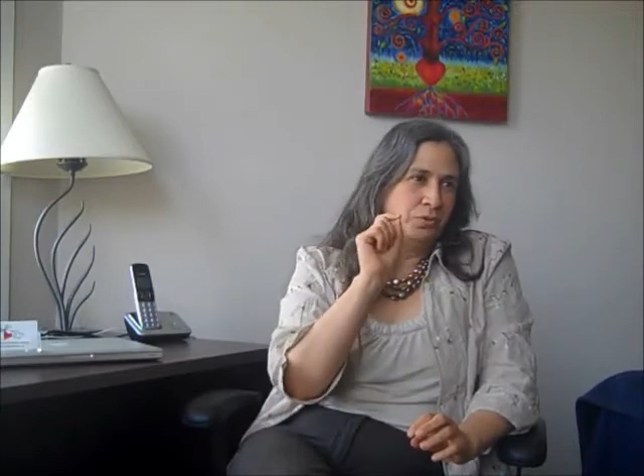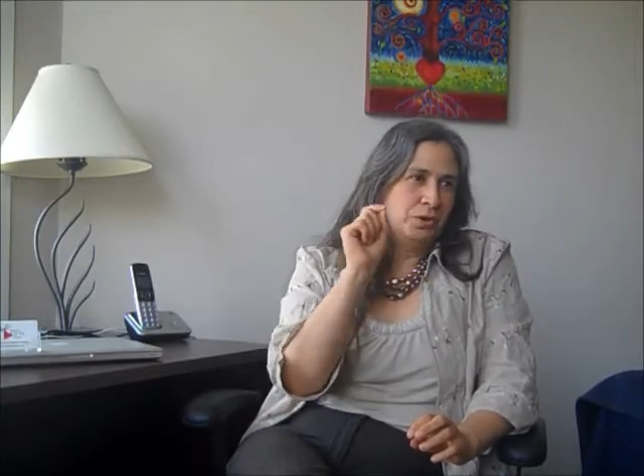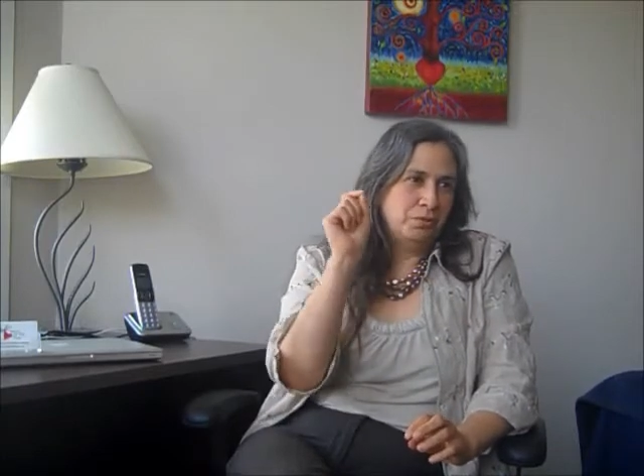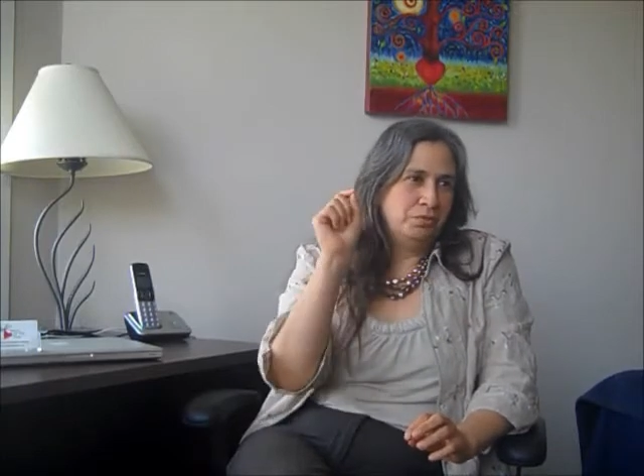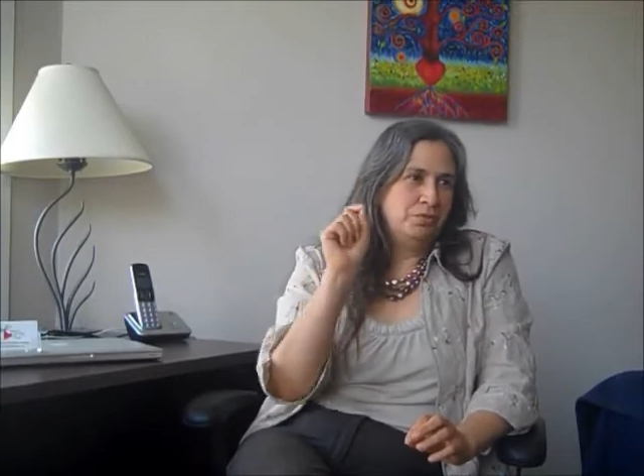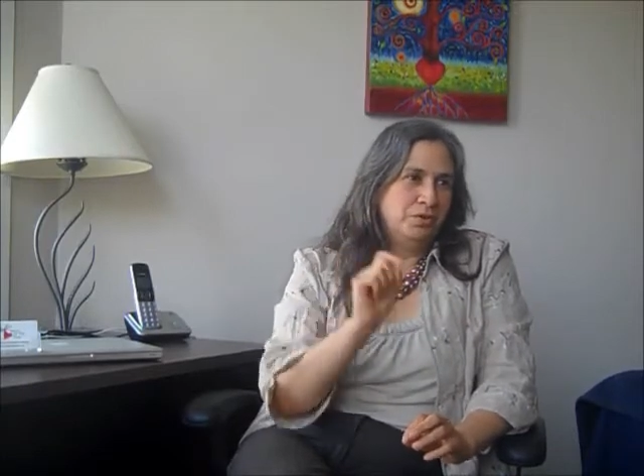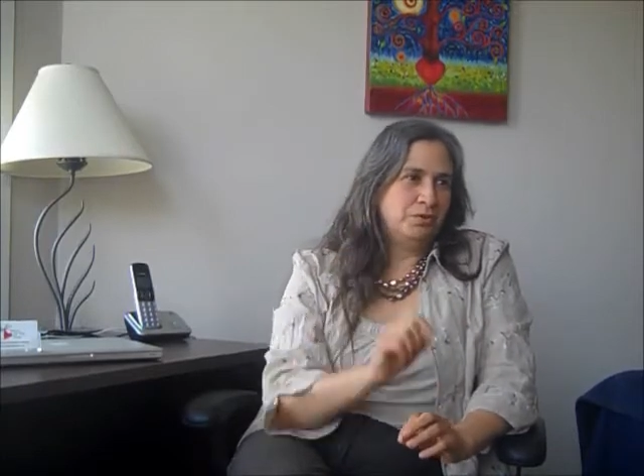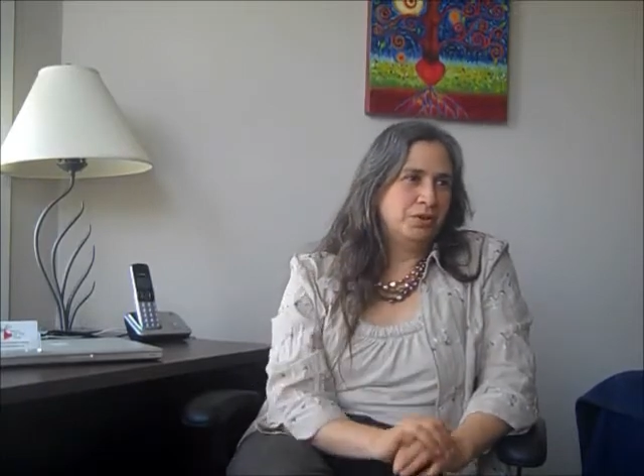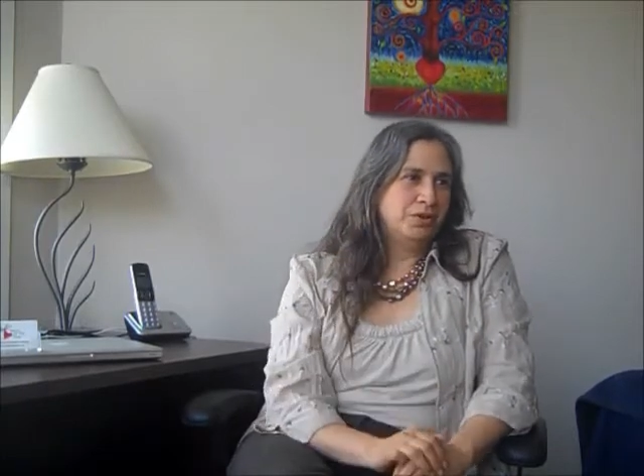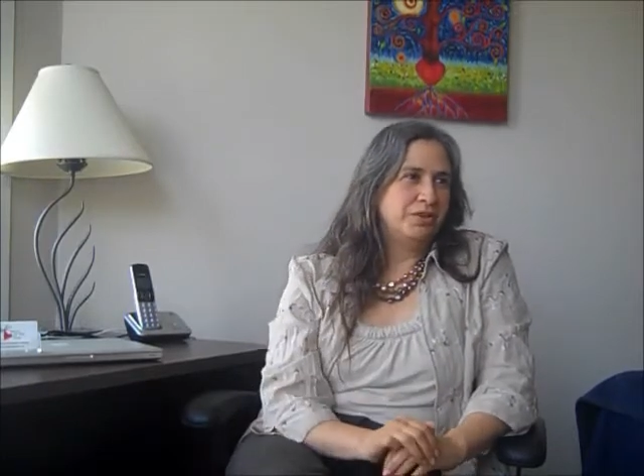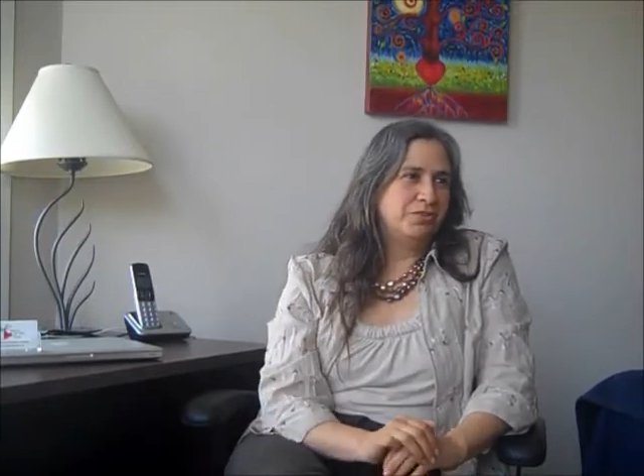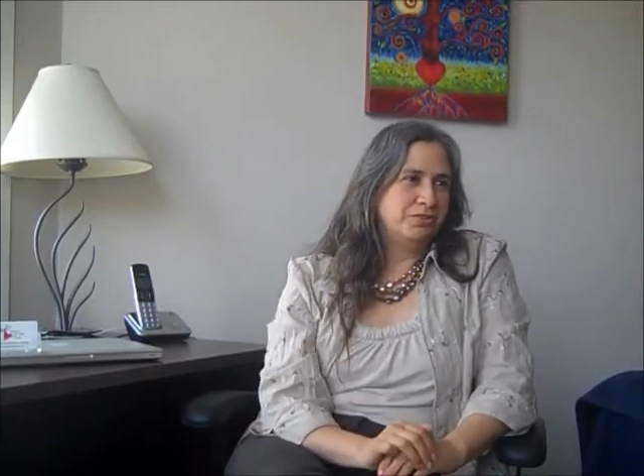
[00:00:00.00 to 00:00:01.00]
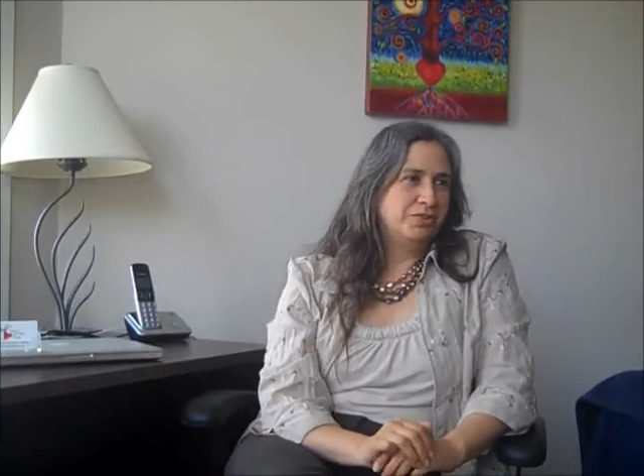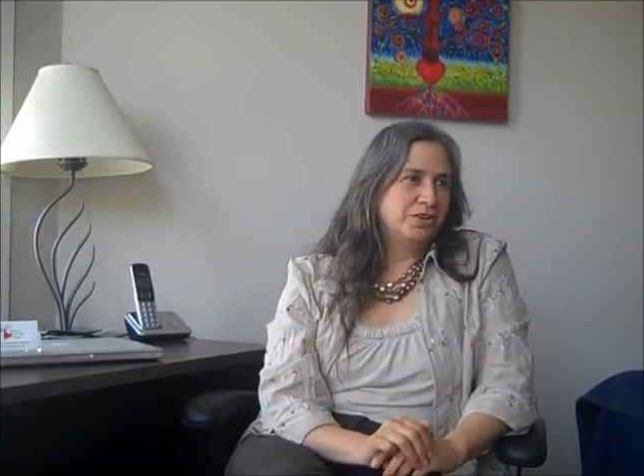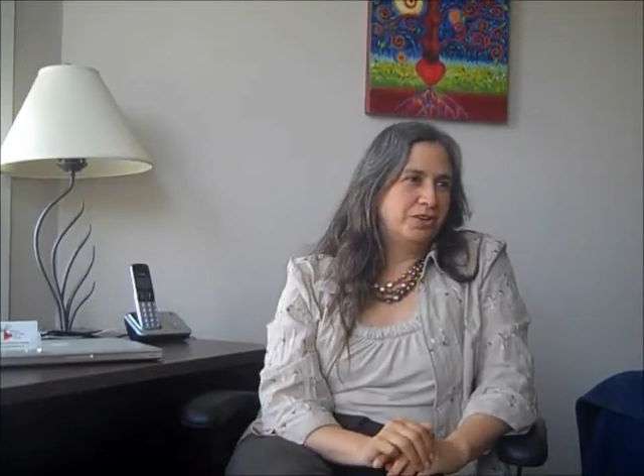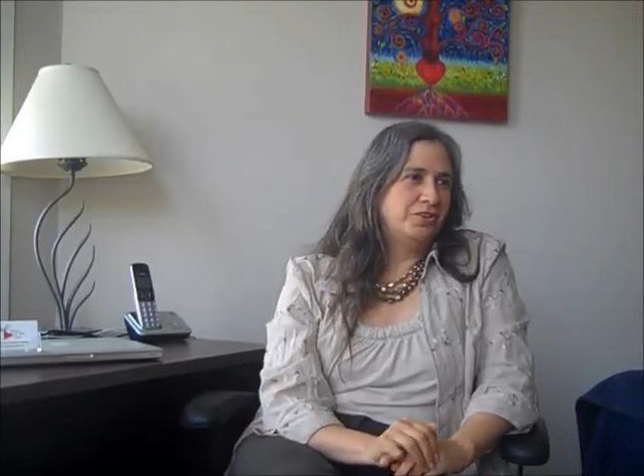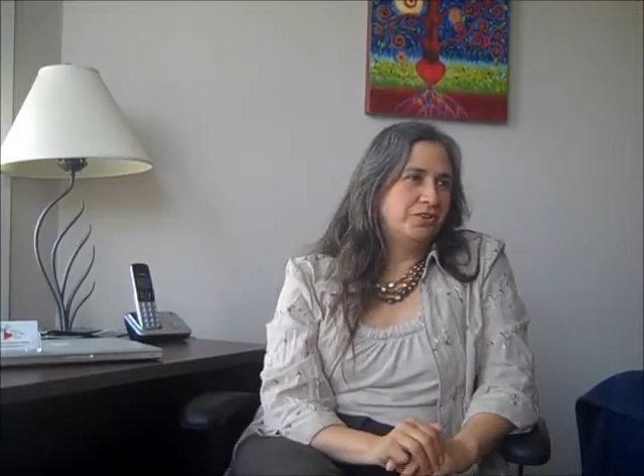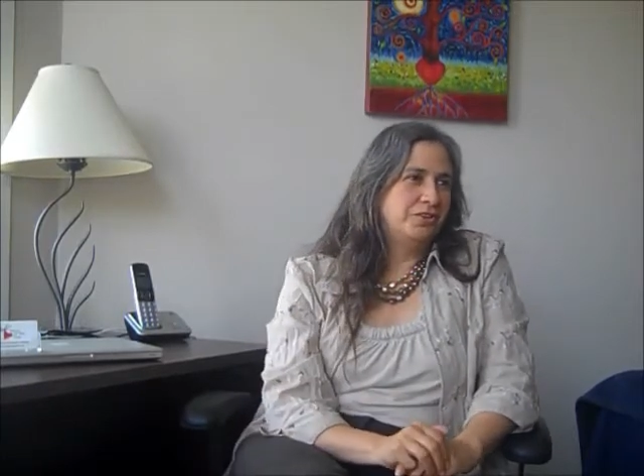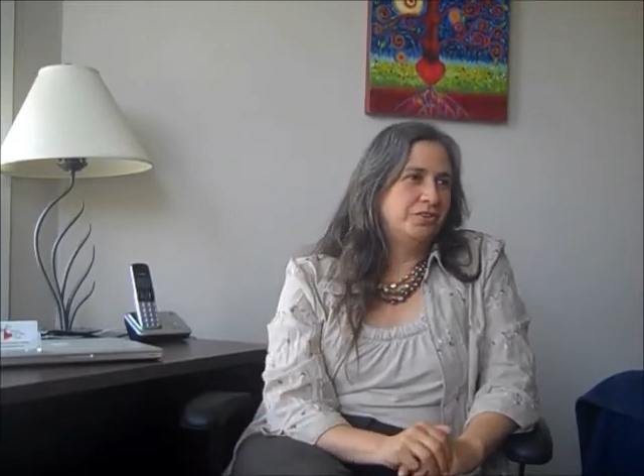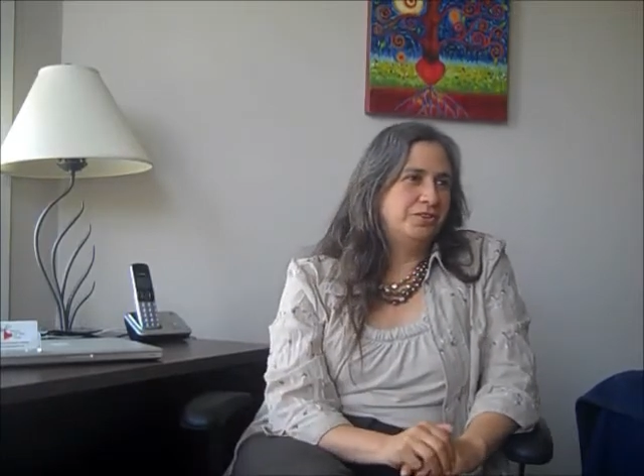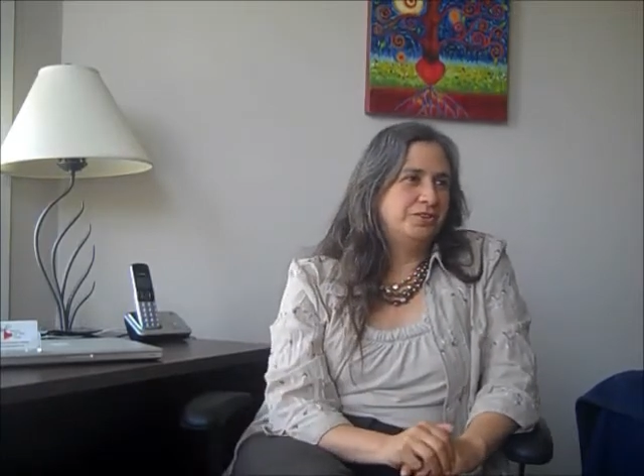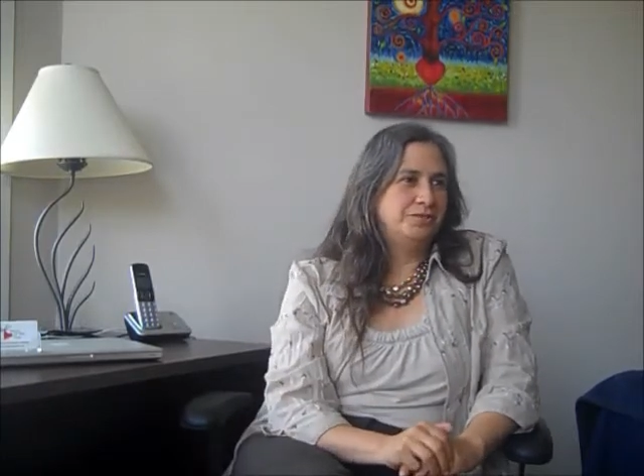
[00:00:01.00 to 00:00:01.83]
well between the different layers.